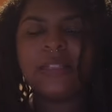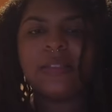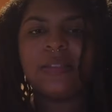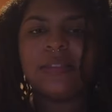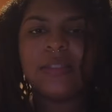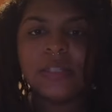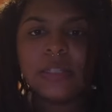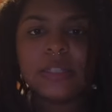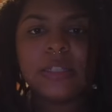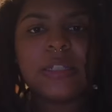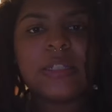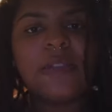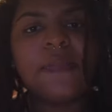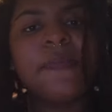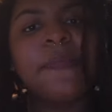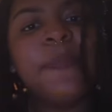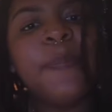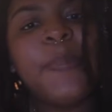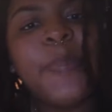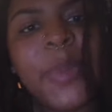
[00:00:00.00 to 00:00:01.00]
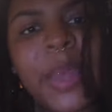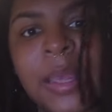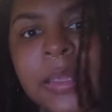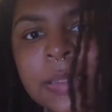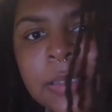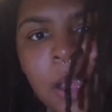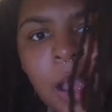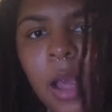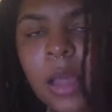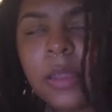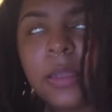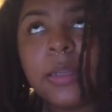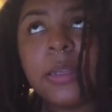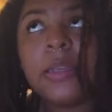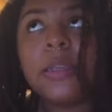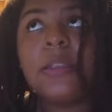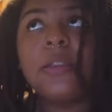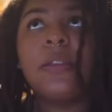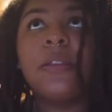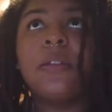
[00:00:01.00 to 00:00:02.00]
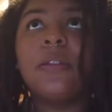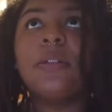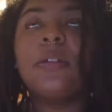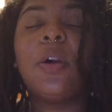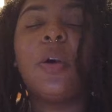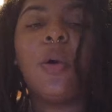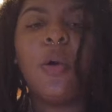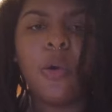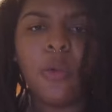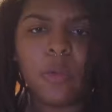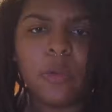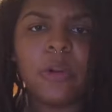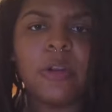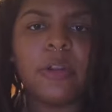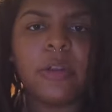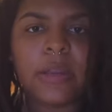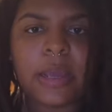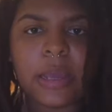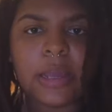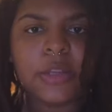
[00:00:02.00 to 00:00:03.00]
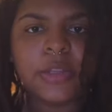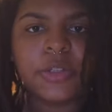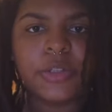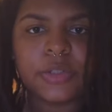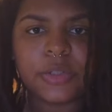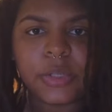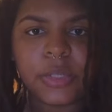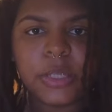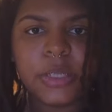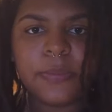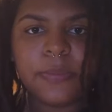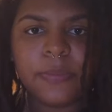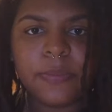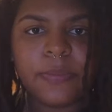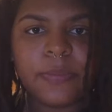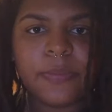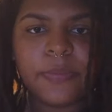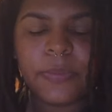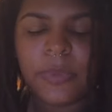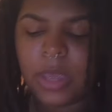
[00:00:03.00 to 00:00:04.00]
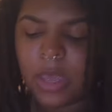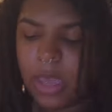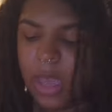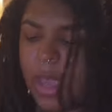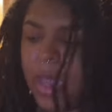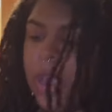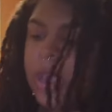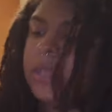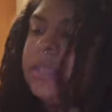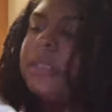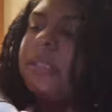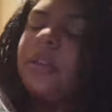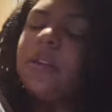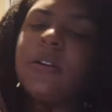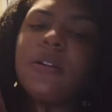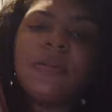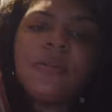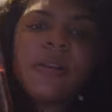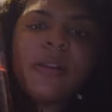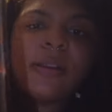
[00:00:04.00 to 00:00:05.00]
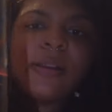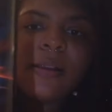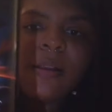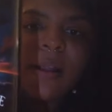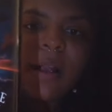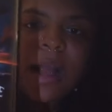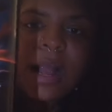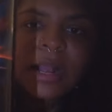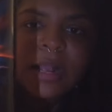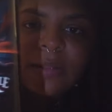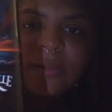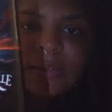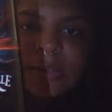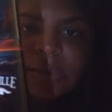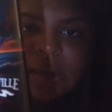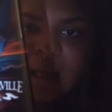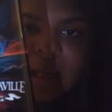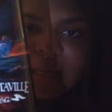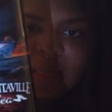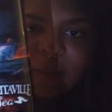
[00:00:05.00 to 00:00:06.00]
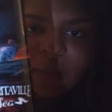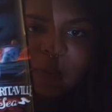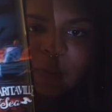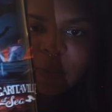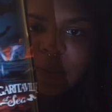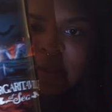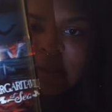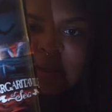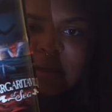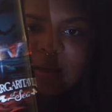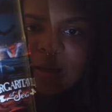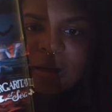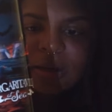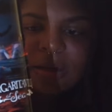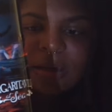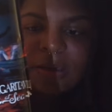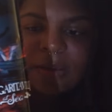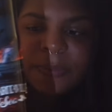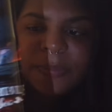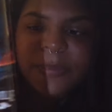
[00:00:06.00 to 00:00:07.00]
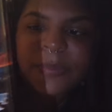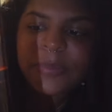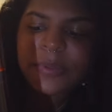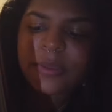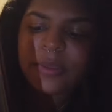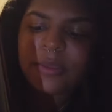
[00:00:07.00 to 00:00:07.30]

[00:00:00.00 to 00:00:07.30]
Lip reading: It's literally the best holiday in the whole world, actually. And so I got this Halloween cup.